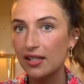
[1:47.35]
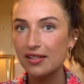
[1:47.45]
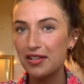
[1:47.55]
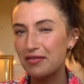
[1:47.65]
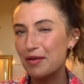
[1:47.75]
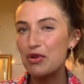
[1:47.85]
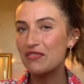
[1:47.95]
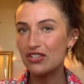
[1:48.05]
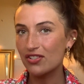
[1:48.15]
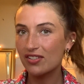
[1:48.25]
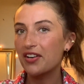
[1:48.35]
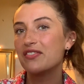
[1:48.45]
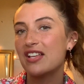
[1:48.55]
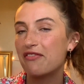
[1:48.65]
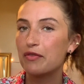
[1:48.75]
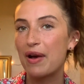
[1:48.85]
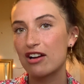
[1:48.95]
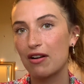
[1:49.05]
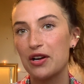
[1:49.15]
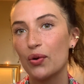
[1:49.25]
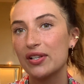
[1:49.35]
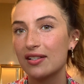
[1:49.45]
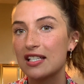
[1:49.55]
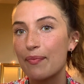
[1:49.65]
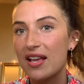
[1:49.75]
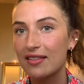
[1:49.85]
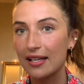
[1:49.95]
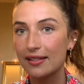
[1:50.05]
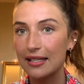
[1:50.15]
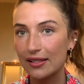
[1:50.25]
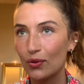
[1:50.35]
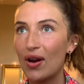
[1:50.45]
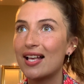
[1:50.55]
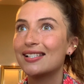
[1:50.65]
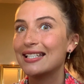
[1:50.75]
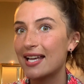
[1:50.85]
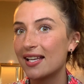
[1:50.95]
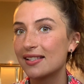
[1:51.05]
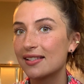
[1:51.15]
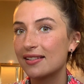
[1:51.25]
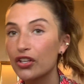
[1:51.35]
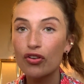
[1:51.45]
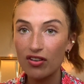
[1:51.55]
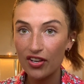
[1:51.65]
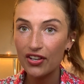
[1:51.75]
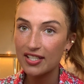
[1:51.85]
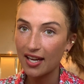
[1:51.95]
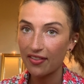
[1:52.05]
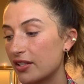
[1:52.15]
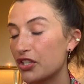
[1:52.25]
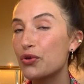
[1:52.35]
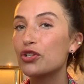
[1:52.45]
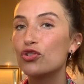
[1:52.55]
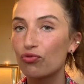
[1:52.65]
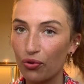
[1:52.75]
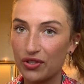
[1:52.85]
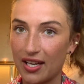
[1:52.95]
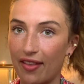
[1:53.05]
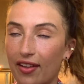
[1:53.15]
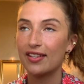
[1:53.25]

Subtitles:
So the movie's just kind of there for background noise and to make things a little less intense. You can cook together, you can draw together.